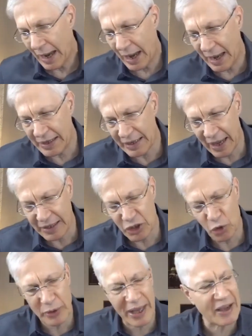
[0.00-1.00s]
And, and
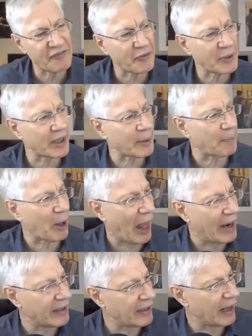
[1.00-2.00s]
you came from another
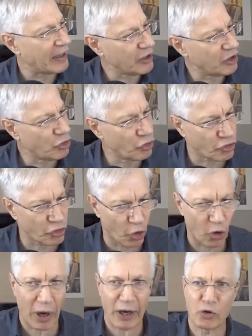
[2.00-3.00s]
planet and you
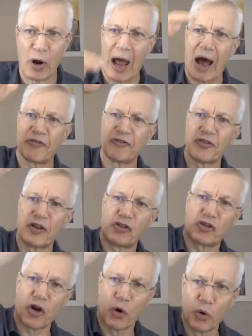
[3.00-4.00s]
saw a graph that
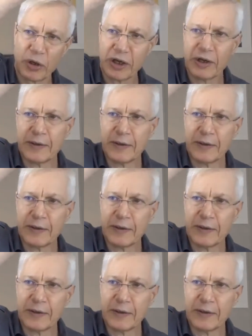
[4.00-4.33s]
showed